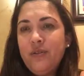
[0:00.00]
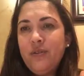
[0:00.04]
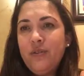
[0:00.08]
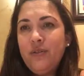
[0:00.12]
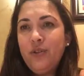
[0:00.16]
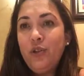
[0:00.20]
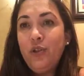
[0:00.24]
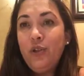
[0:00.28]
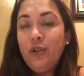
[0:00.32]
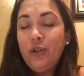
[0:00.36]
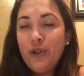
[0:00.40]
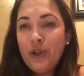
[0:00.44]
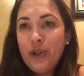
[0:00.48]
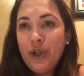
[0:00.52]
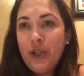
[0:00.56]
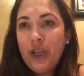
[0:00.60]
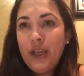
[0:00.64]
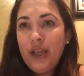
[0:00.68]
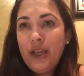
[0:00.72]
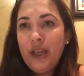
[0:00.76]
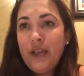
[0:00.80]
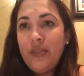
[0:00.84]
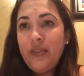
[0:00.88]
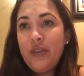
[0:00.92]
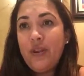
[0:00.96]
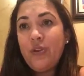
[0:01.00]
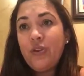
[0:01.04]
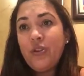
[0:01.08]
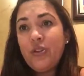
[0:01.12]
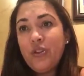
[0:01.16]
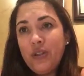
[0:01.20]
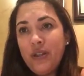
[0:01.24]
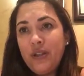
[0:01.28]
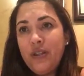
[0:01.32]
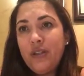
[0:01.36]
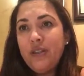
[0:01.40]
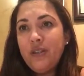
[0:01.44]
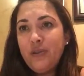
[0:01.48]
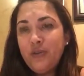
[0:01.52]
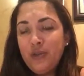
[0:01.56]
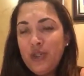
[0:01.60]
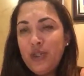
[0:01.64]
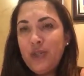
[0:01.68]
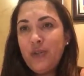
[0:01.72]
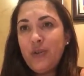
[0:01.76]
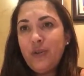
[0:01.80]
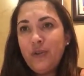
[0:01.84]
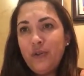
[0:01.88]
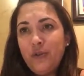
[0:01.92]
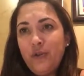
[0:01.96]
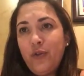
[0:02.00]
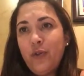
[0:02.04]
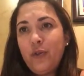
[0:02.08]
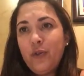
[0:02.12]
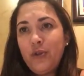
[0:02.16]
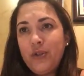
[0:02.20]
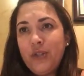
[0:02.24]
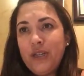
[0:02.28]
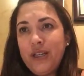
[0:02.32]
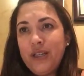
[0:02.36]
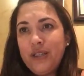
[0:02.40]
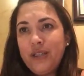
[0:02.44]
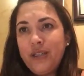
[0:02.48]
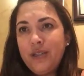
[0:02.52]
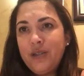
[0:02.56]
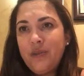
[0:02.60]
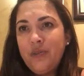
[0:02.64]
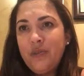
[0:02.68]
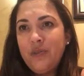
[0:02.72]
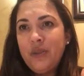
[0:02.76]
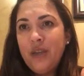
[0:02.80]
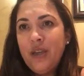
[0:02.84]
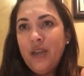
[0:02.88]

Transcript: learning and they are studying the material for their test.